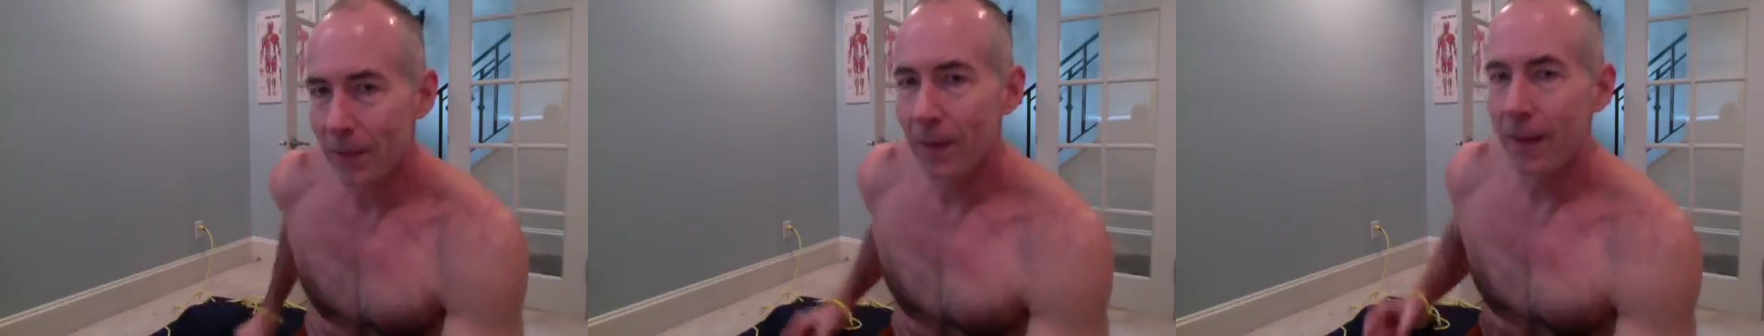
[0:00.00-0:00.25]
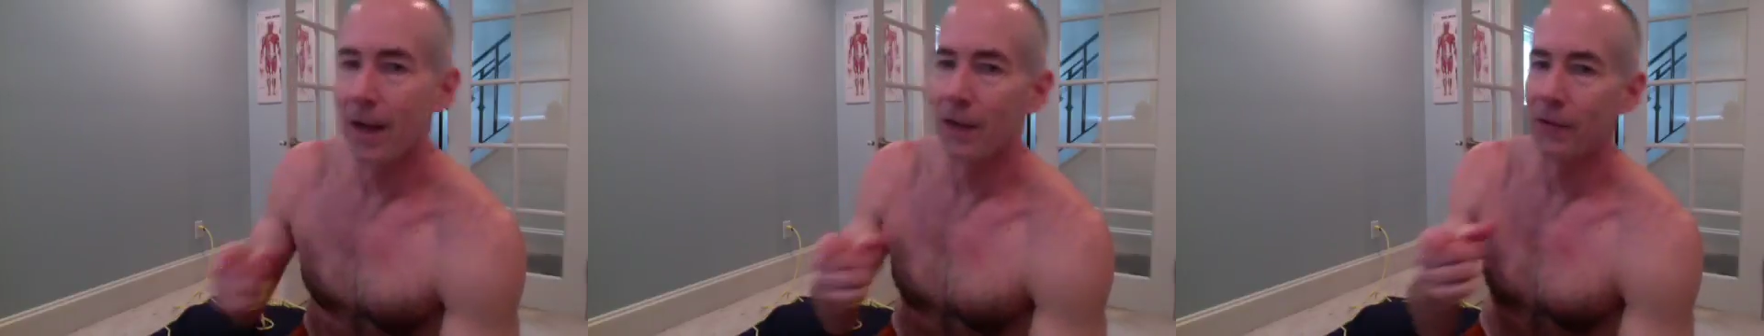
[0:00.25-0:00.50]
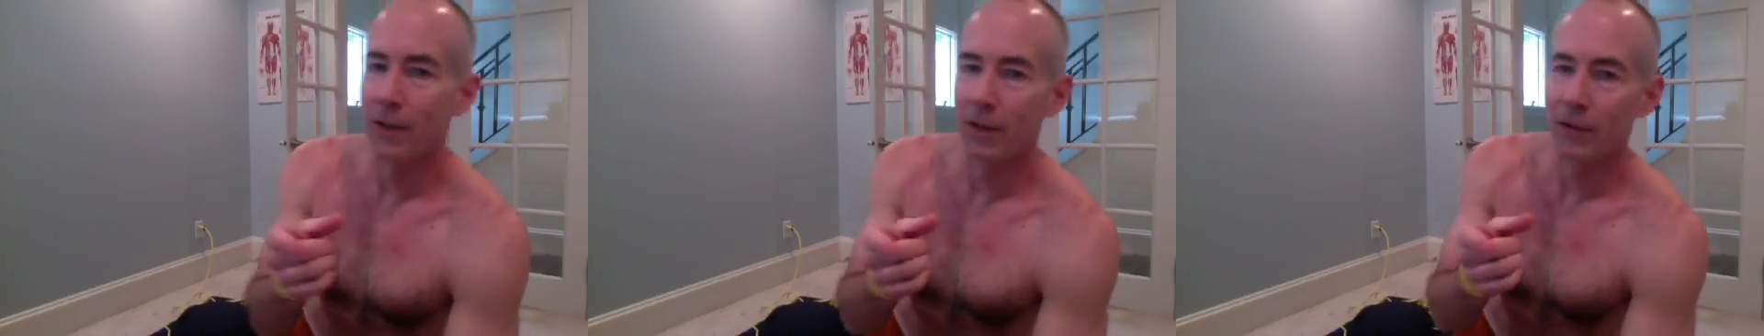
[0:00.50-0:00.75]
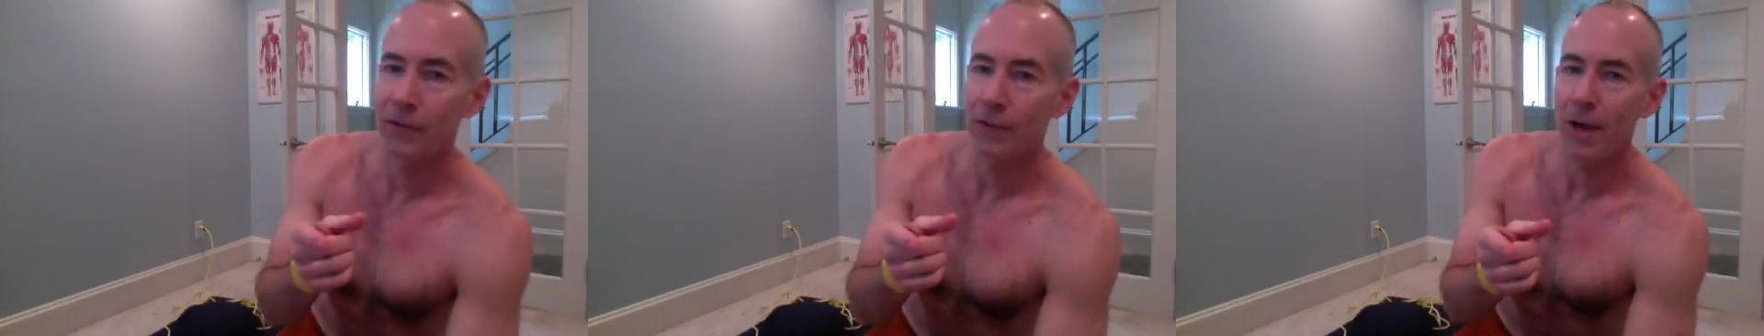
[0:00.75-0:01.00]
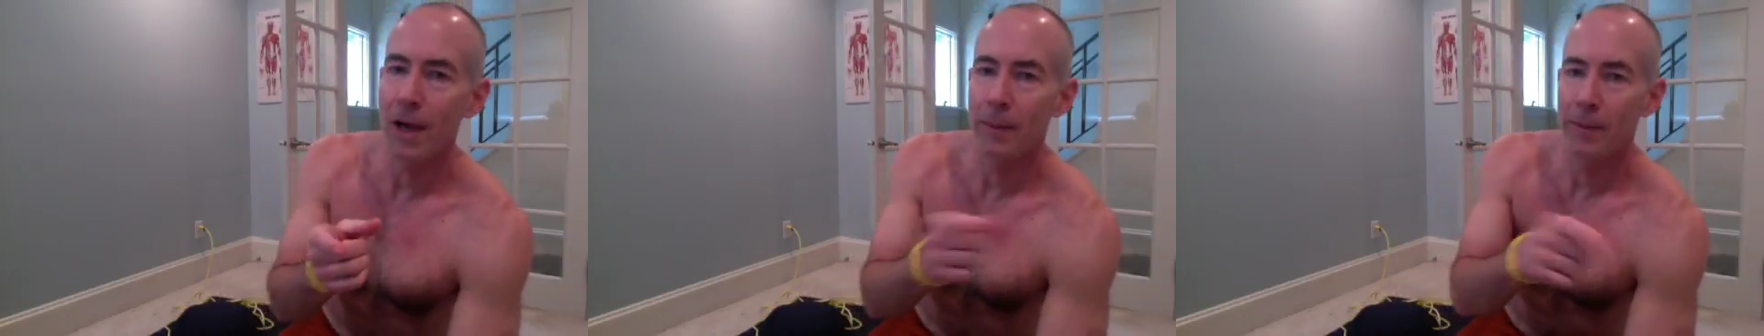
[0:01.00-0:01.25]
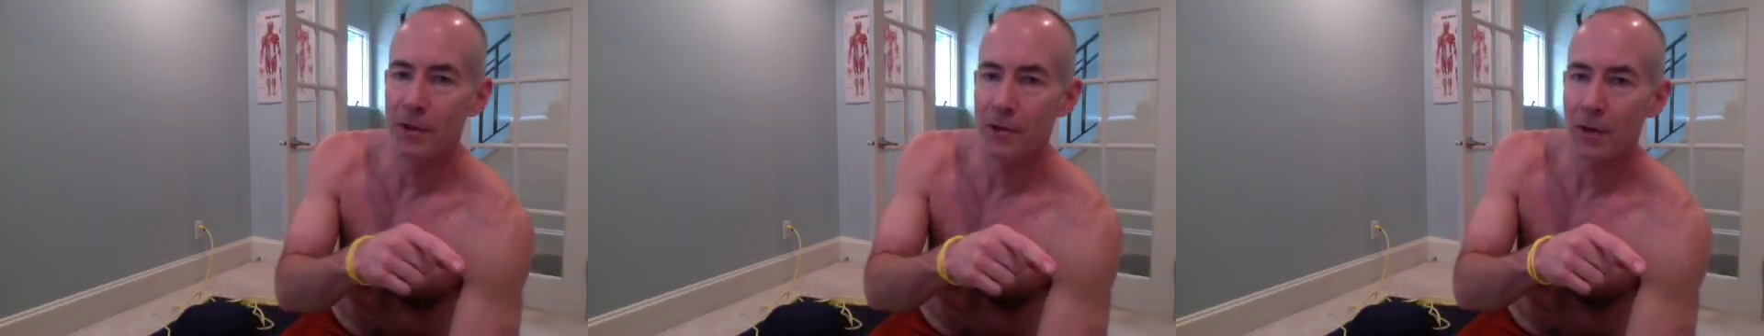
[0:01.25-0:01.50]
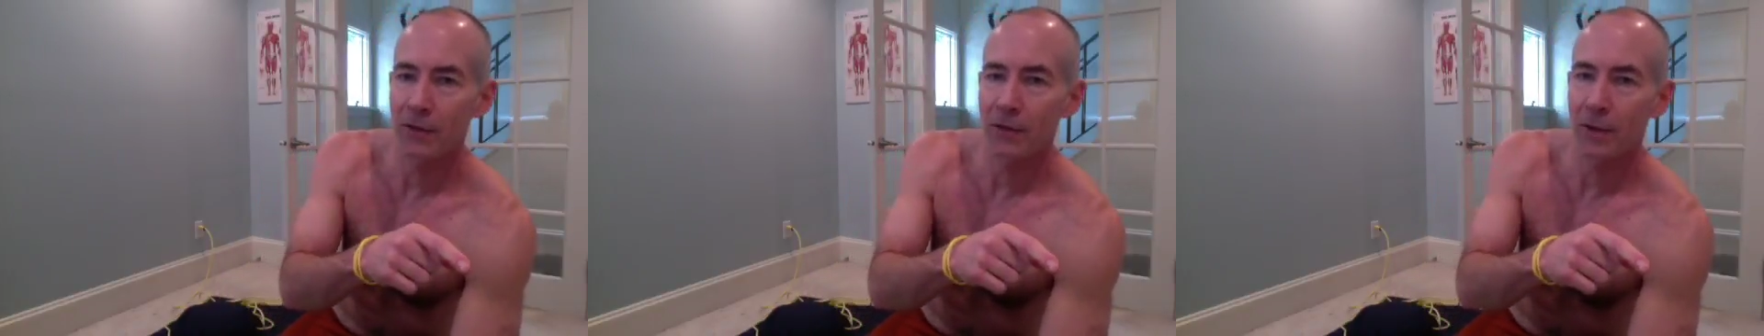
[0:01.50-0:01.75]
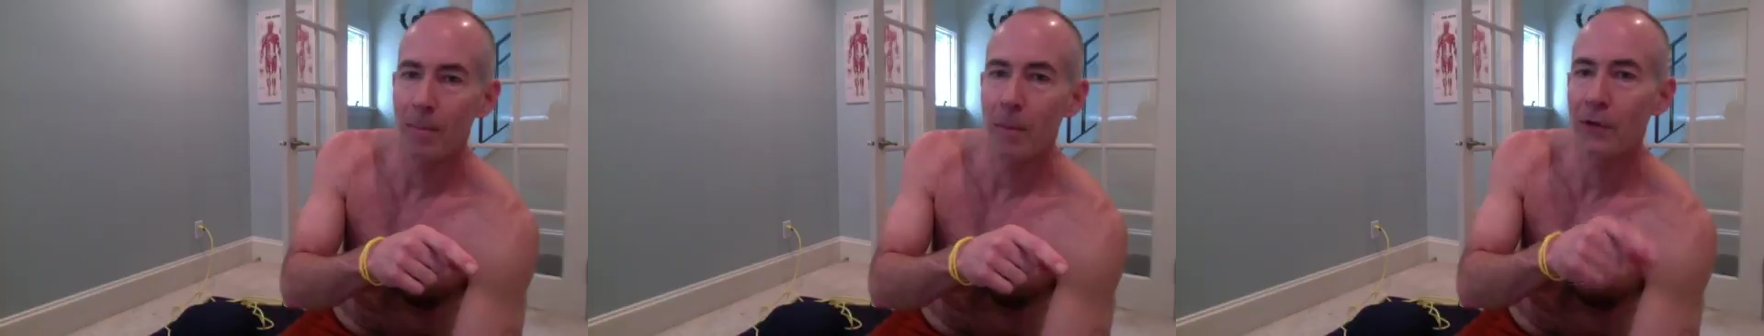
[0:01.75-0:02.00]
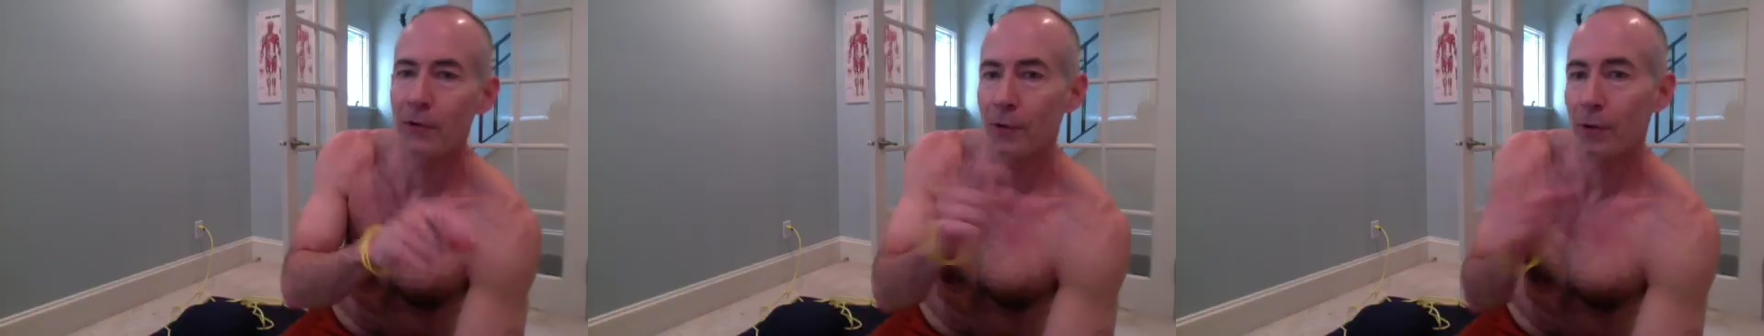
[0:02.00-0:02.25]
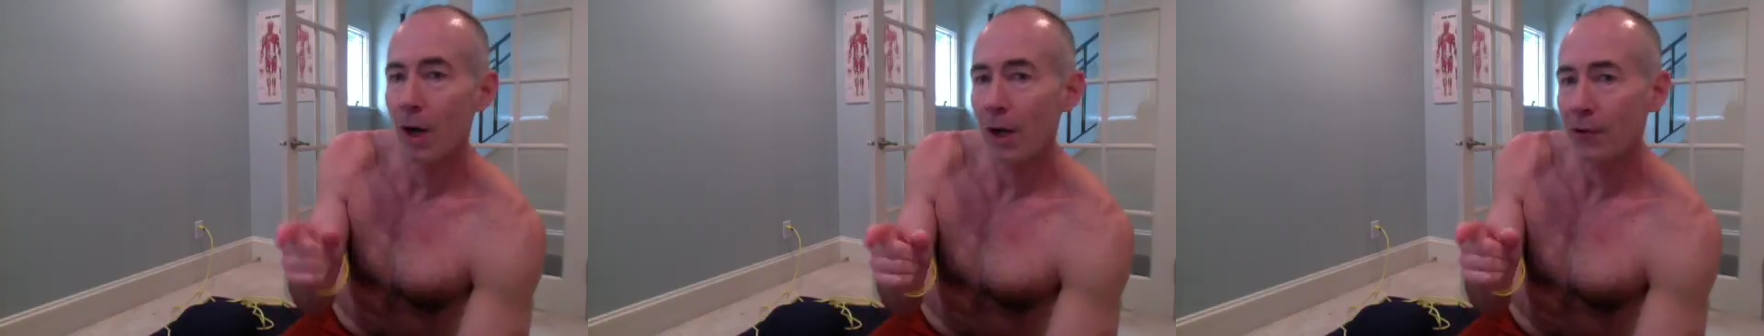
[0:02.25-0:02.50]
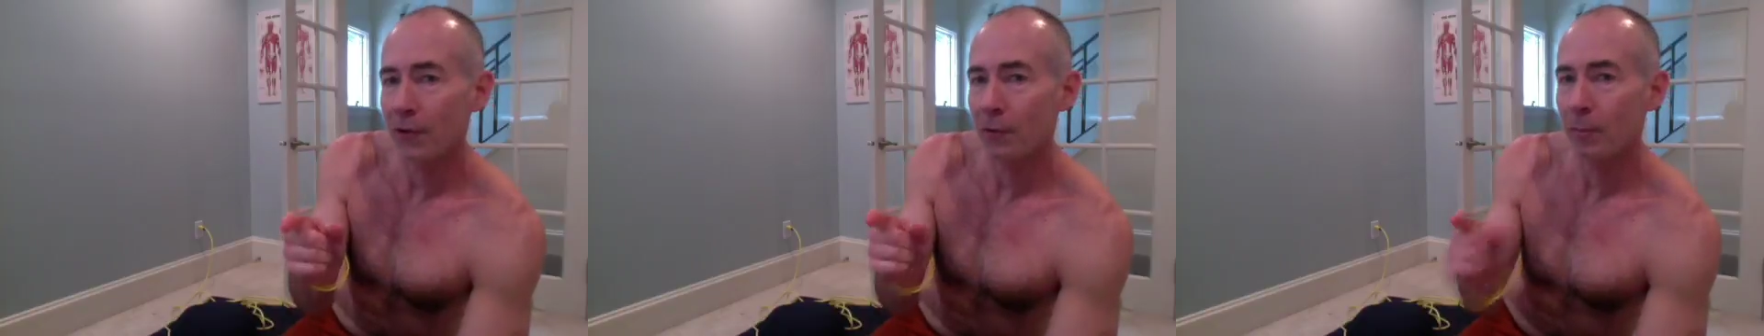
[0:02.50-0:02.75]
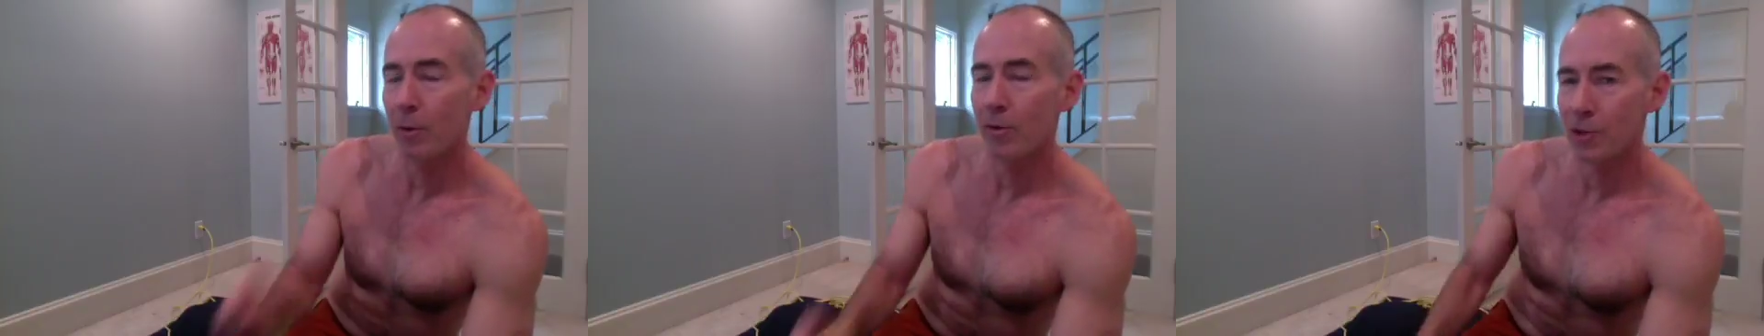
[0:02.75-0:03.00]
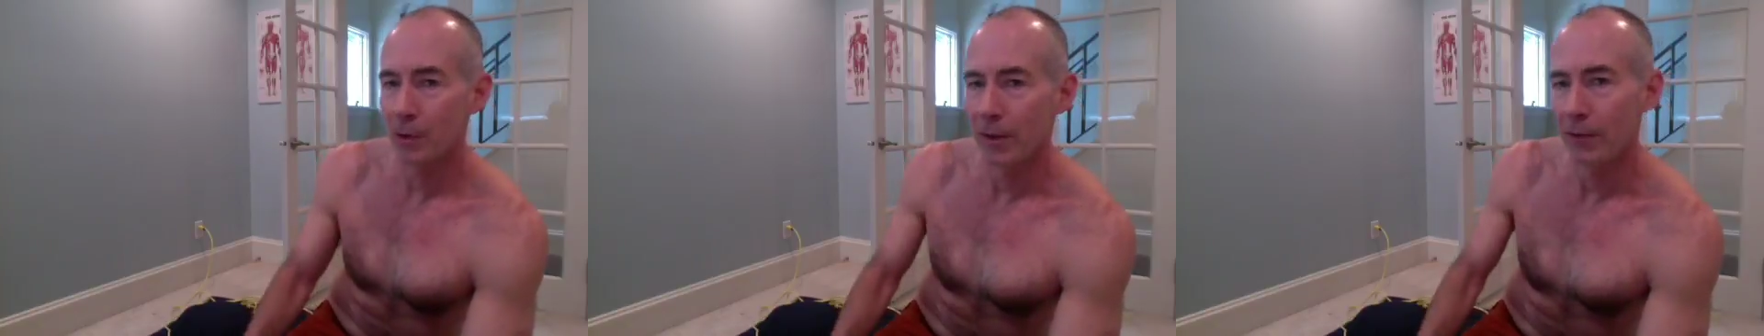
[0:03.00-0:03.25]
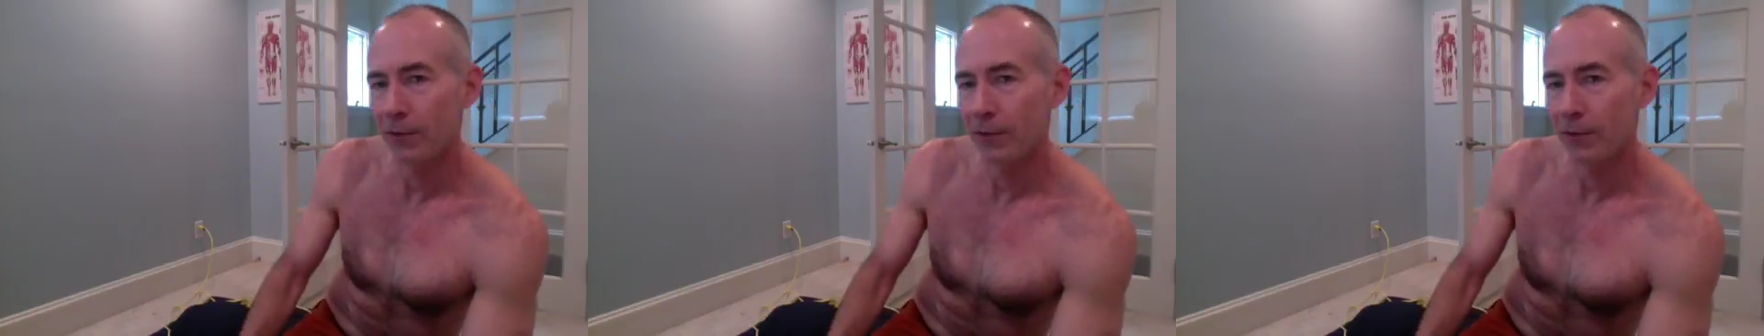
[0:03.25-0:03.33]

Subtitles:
And as I described, the tricep muscle crosses both joints,